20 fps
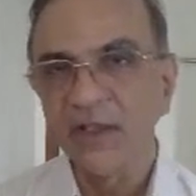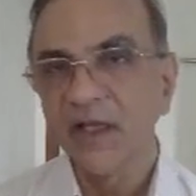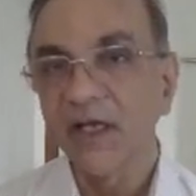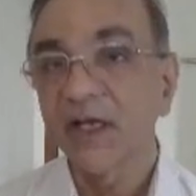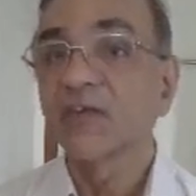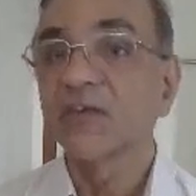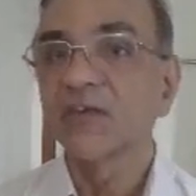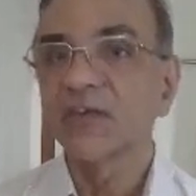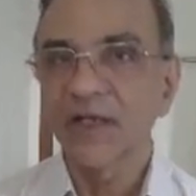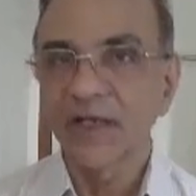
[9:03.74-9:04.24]

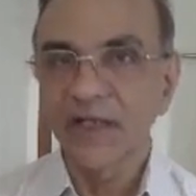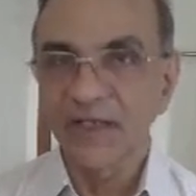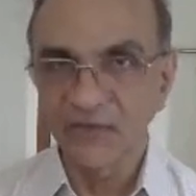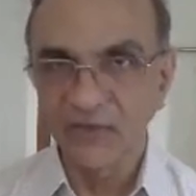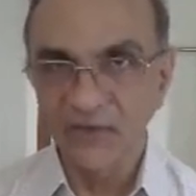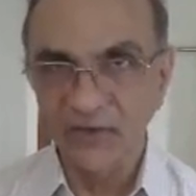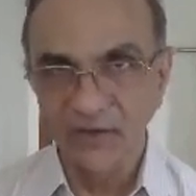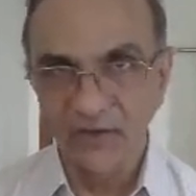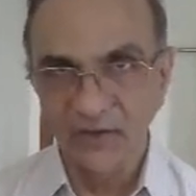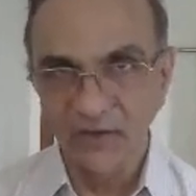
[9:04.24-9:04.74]
is
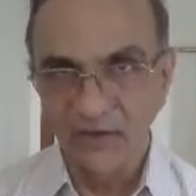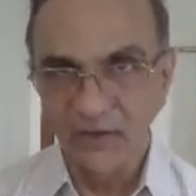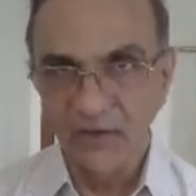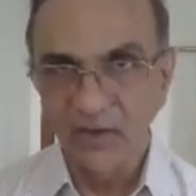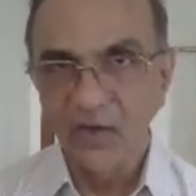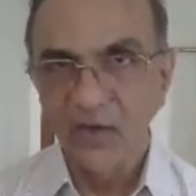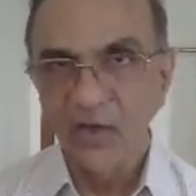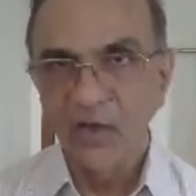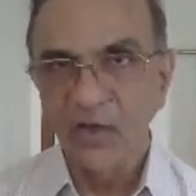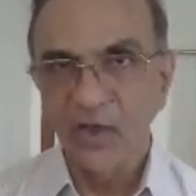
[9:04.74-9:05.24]
classical
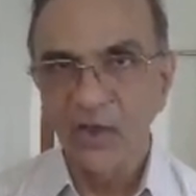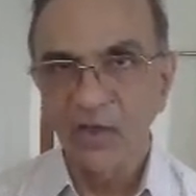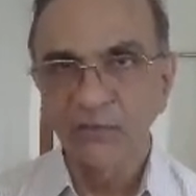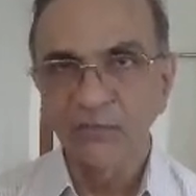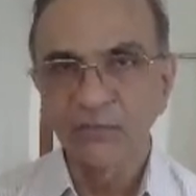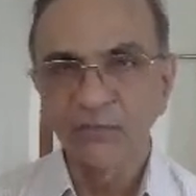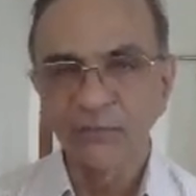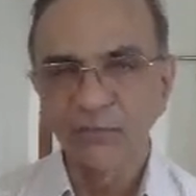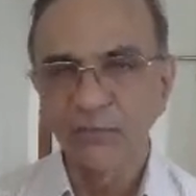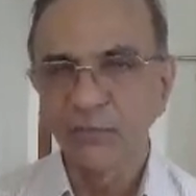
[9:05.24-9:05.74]
of
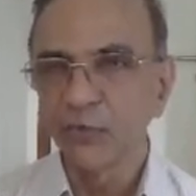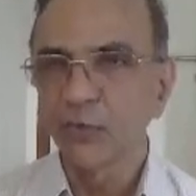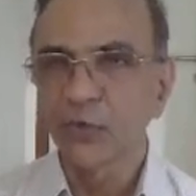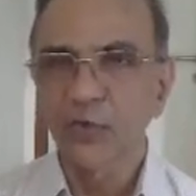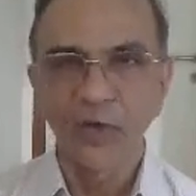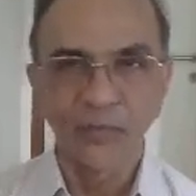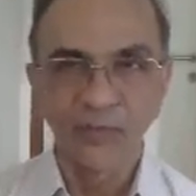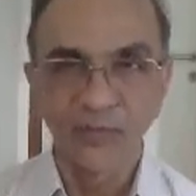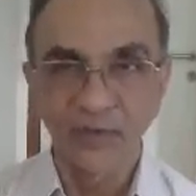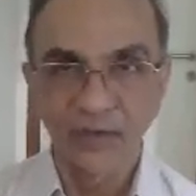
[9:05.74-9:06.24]
few
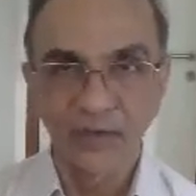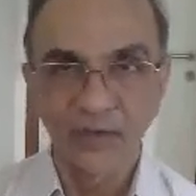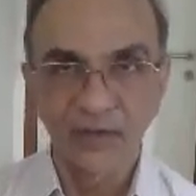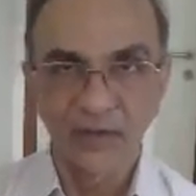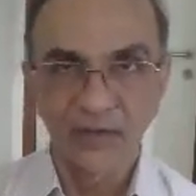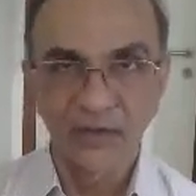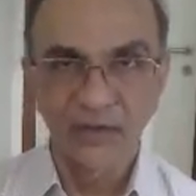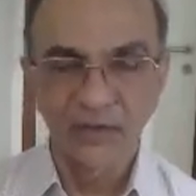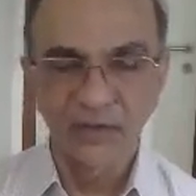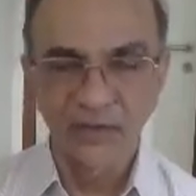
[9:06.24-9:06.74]
common
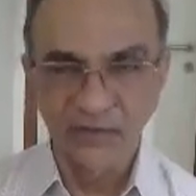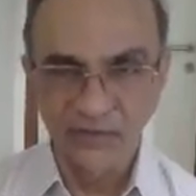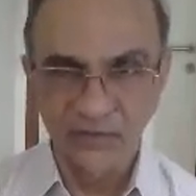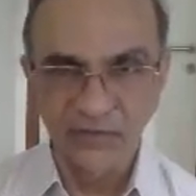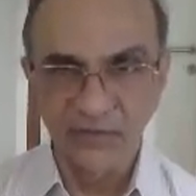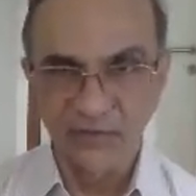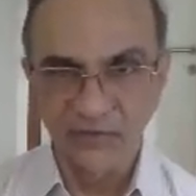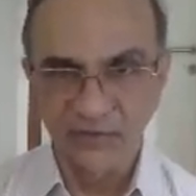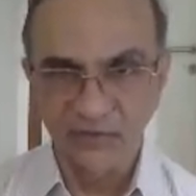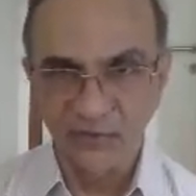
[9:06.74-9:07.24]

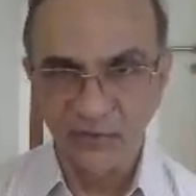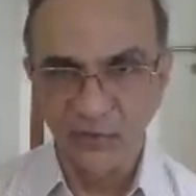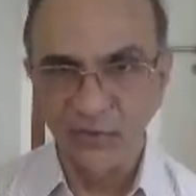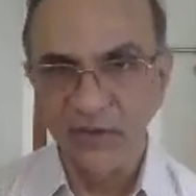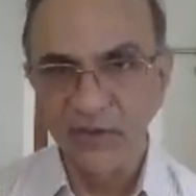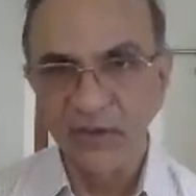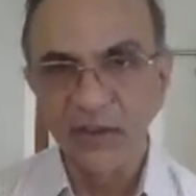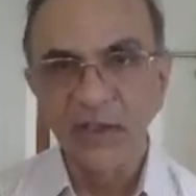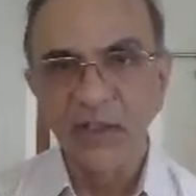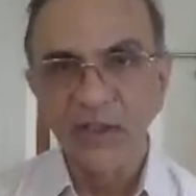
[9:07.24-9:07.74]
diseases.
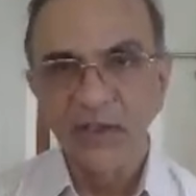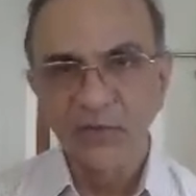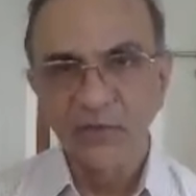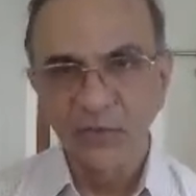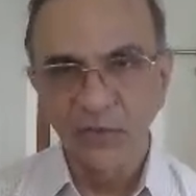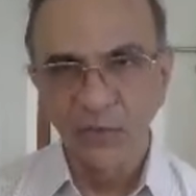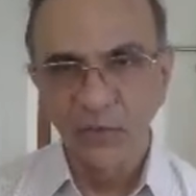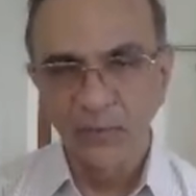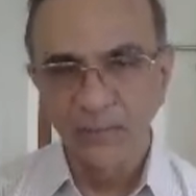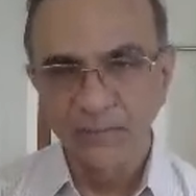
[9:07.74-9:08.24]
Okay,
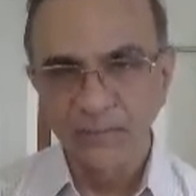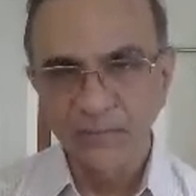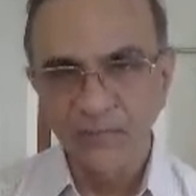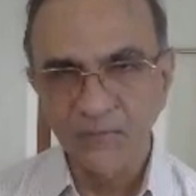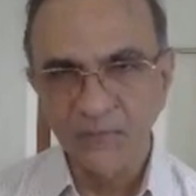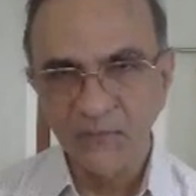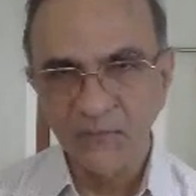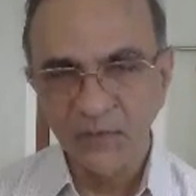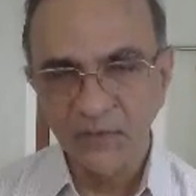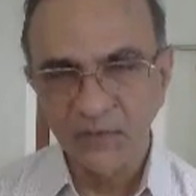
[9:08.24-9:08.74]
so
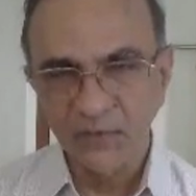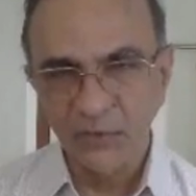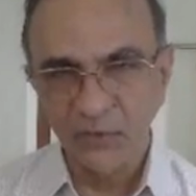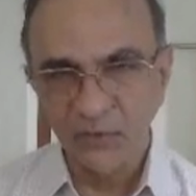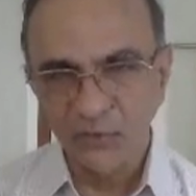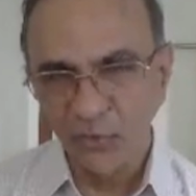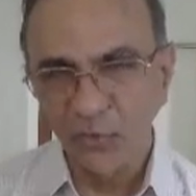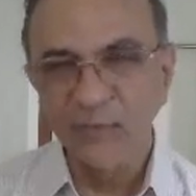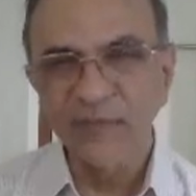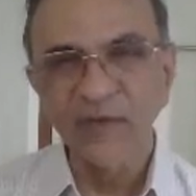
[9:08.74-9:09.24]

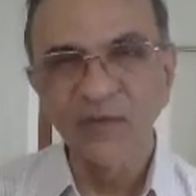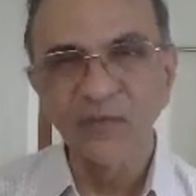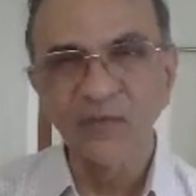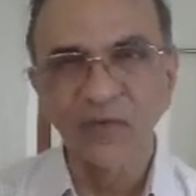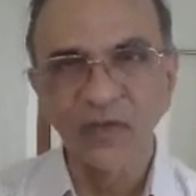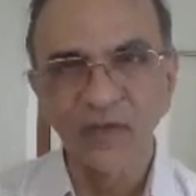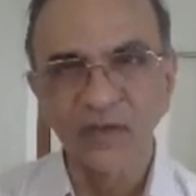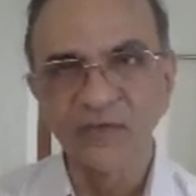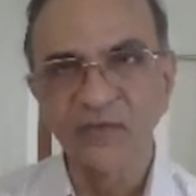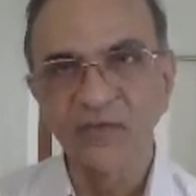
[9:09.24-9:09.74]
many
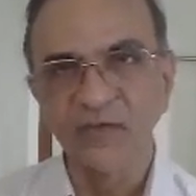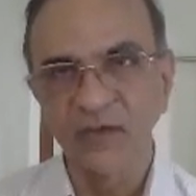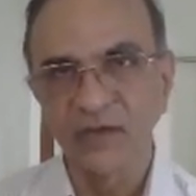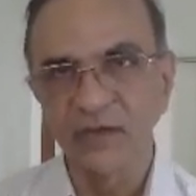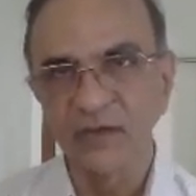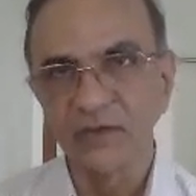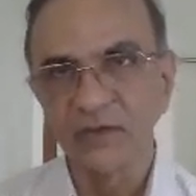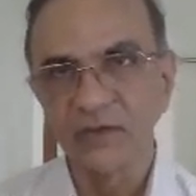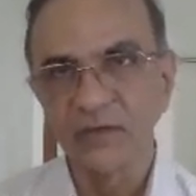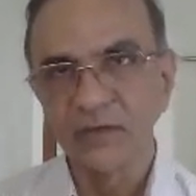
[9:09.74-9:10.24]
words here,
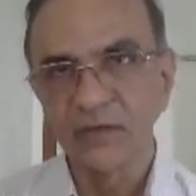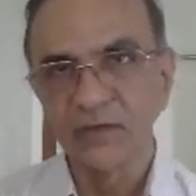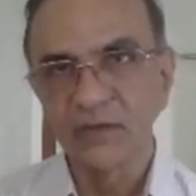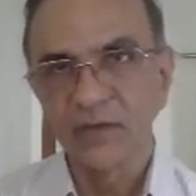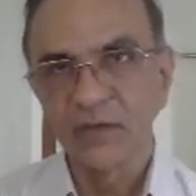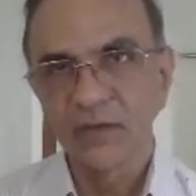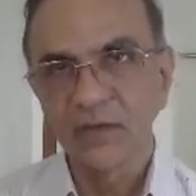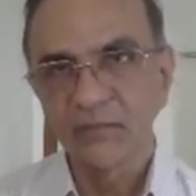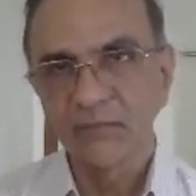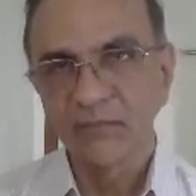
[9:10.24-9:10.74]

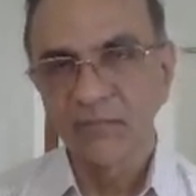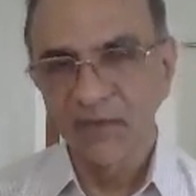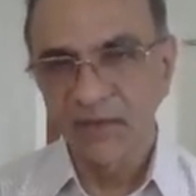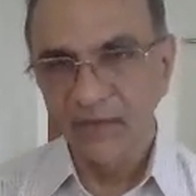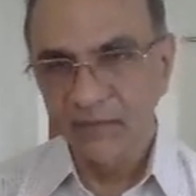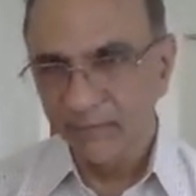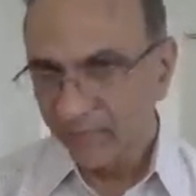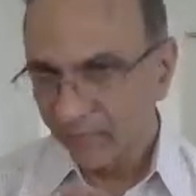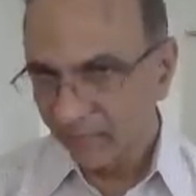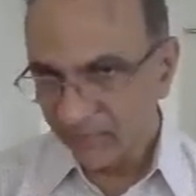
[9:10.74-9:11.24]
but
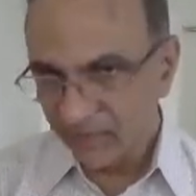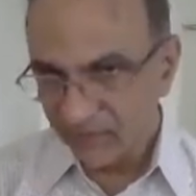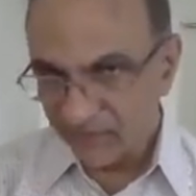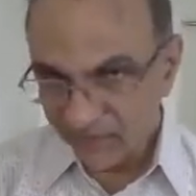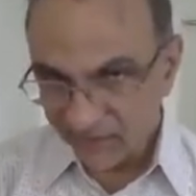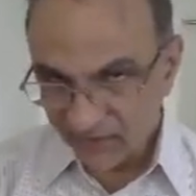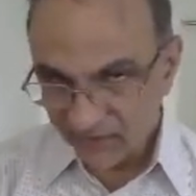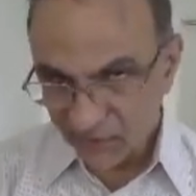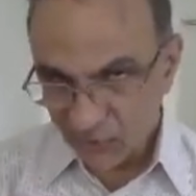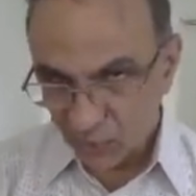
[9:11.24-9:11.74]
remember
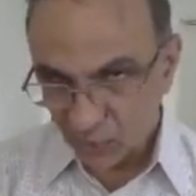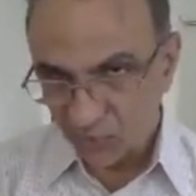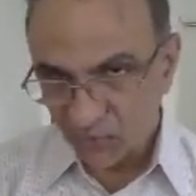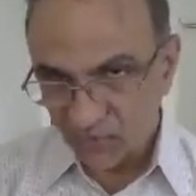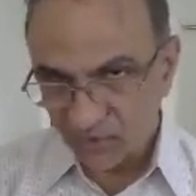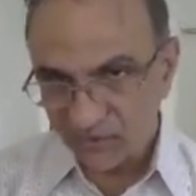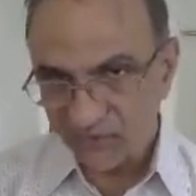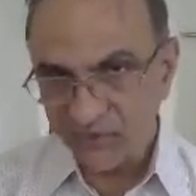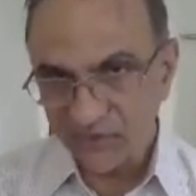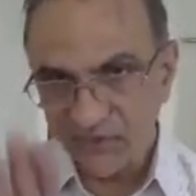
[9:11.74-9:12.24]
these two
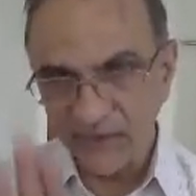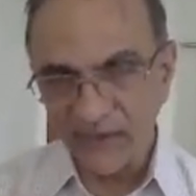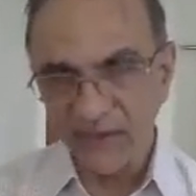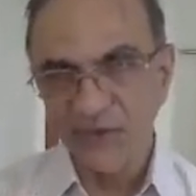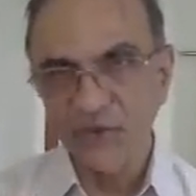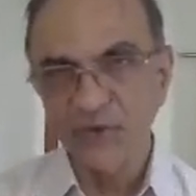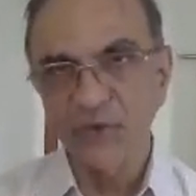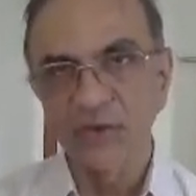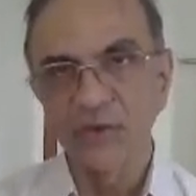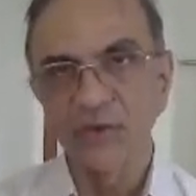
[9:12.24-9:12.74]
words:
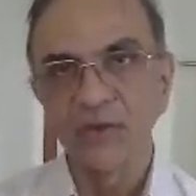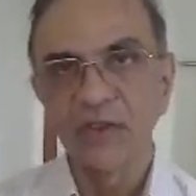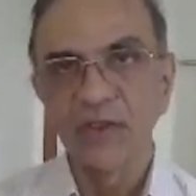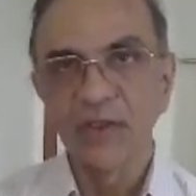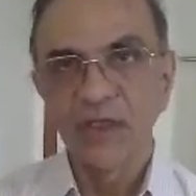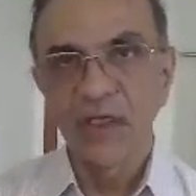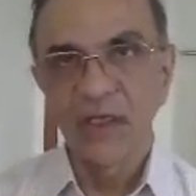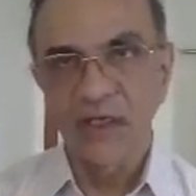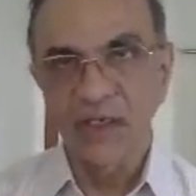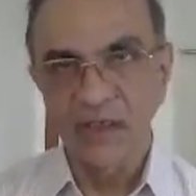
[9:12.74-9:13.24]
texture
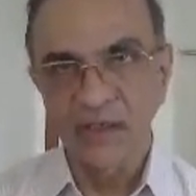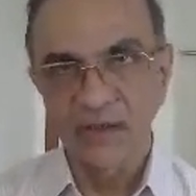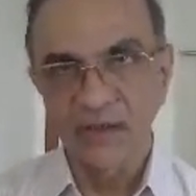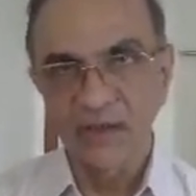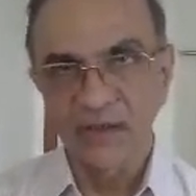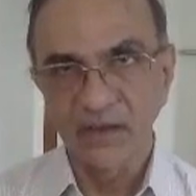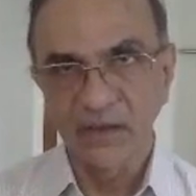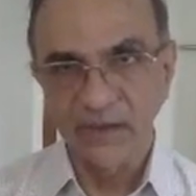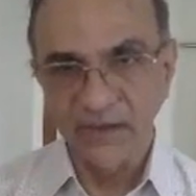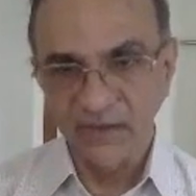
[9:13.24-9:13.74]
and
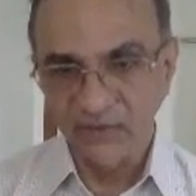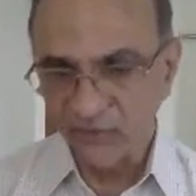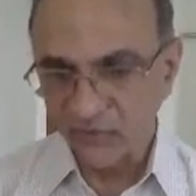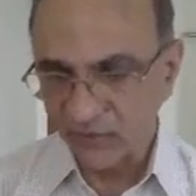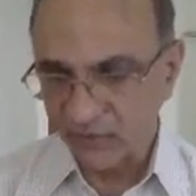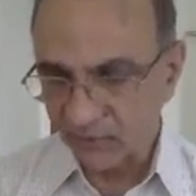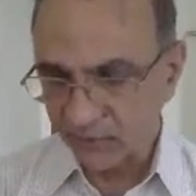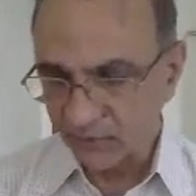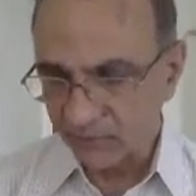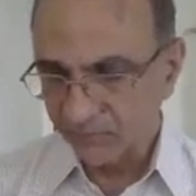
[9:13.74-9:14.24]

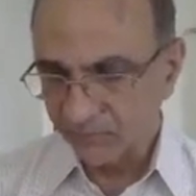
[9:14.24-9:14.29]
density.